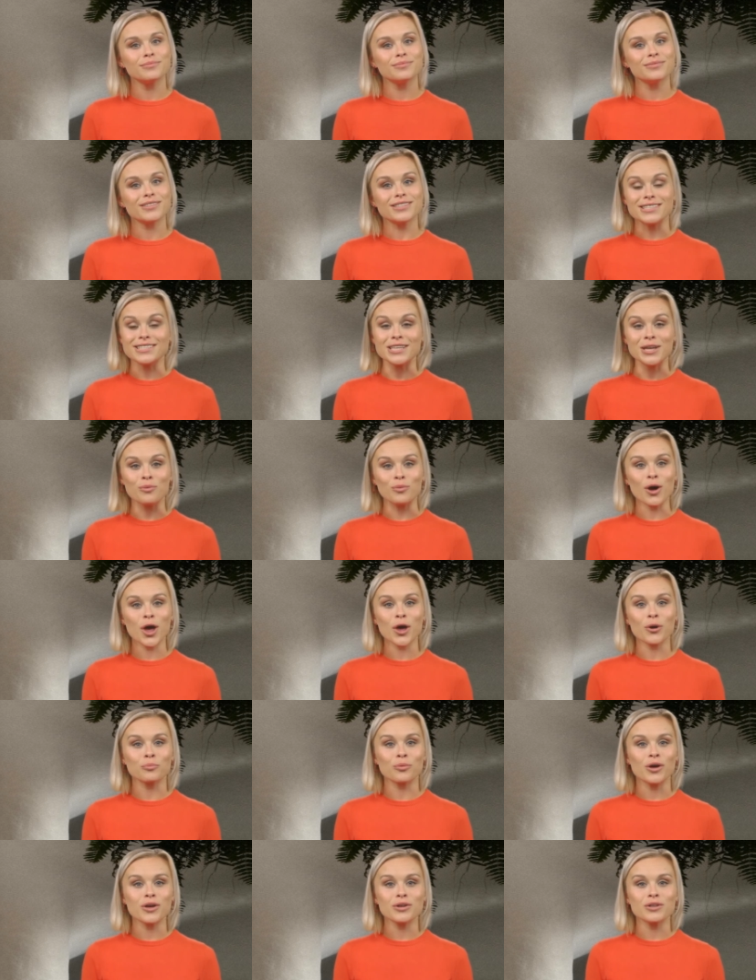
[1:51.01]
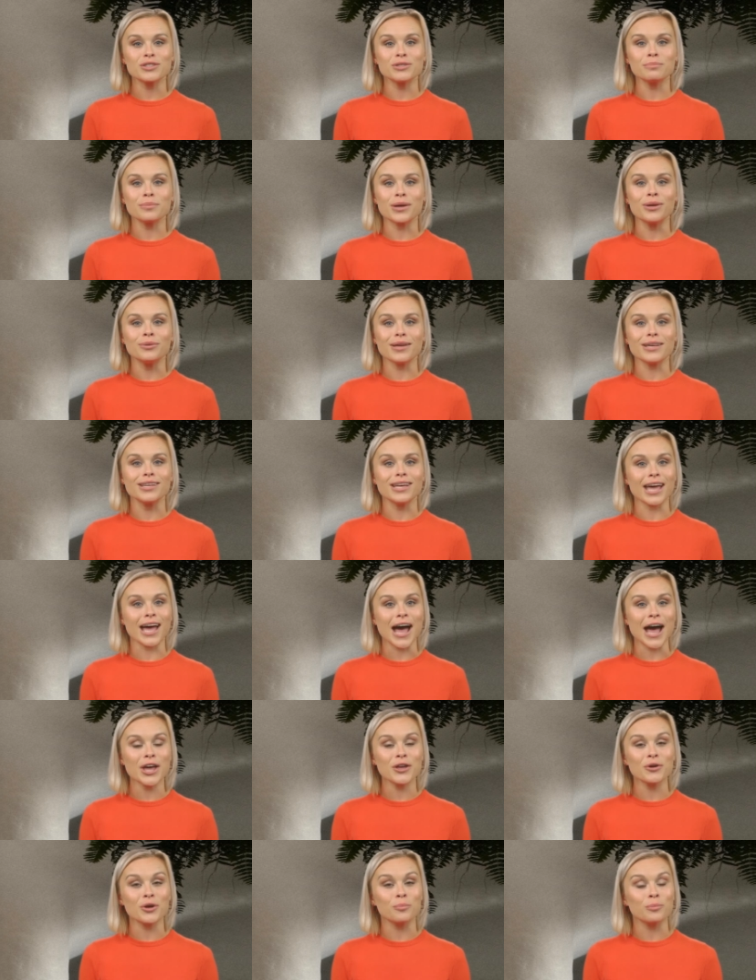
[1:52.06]
Some homeowners may need to
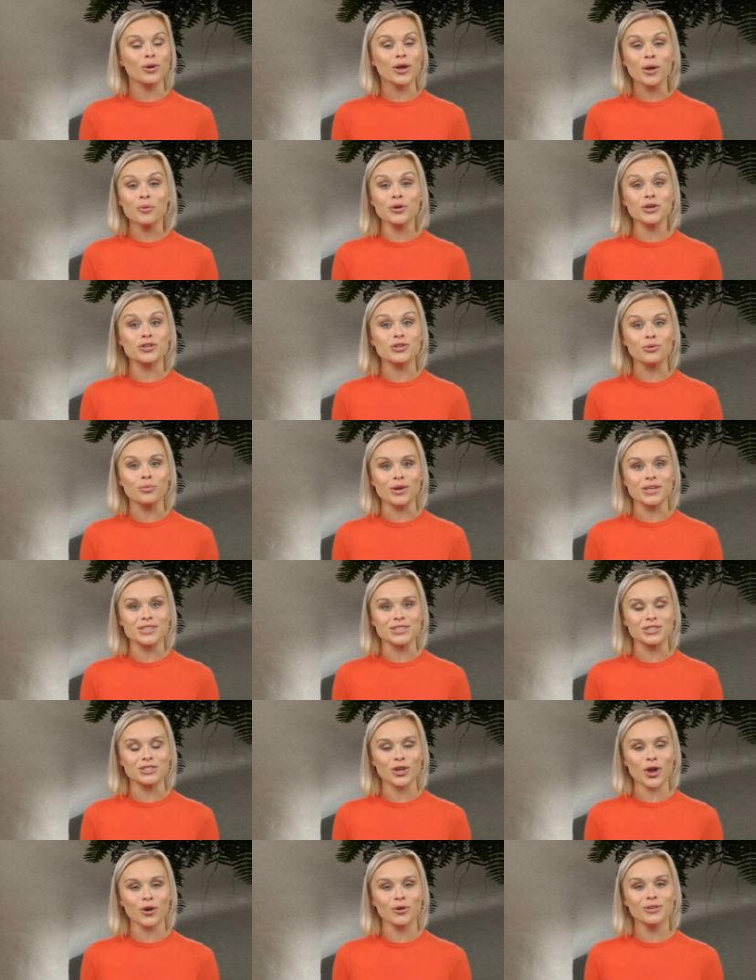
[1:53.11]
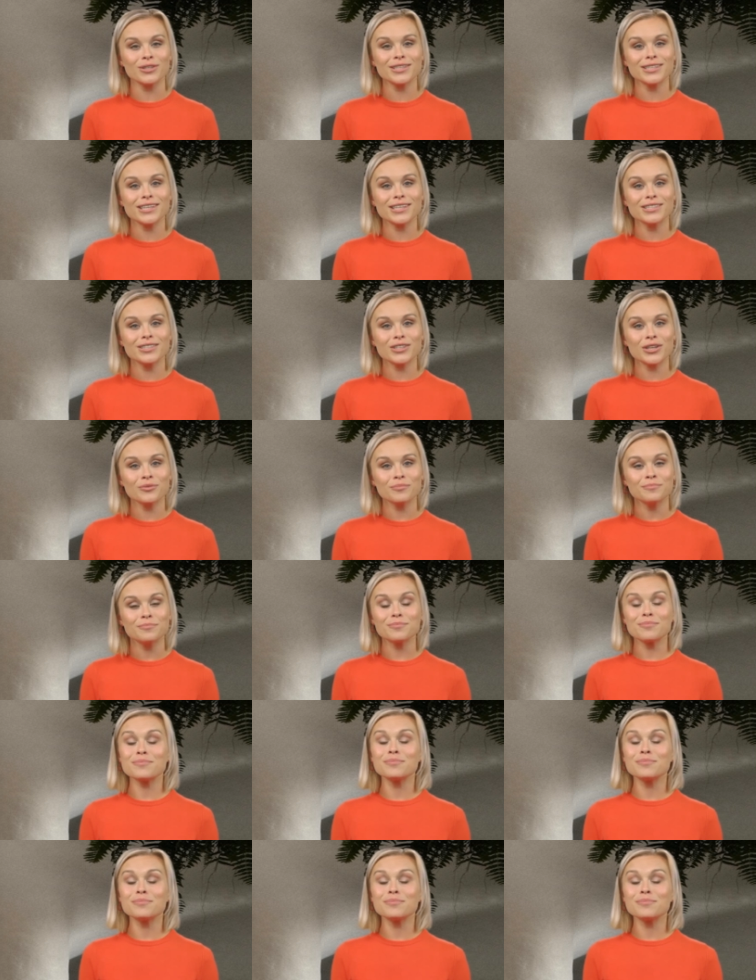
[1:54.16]
hire a plumber to install the system.